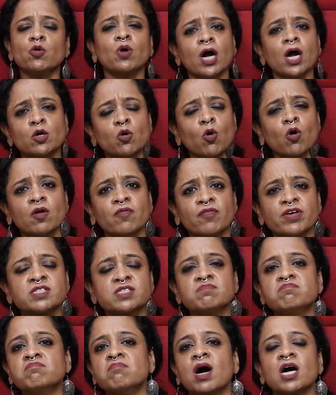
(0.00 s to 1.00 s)
can't always
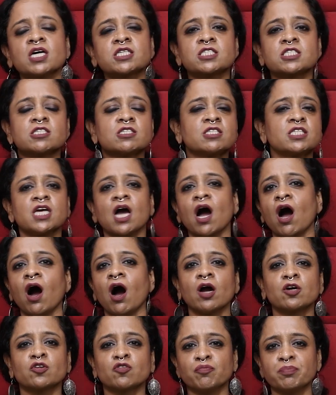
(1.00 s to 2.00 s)
master the
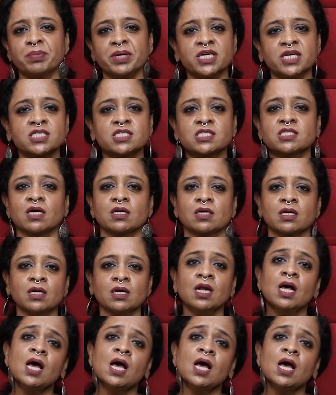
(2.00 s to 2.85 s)
art of being subtle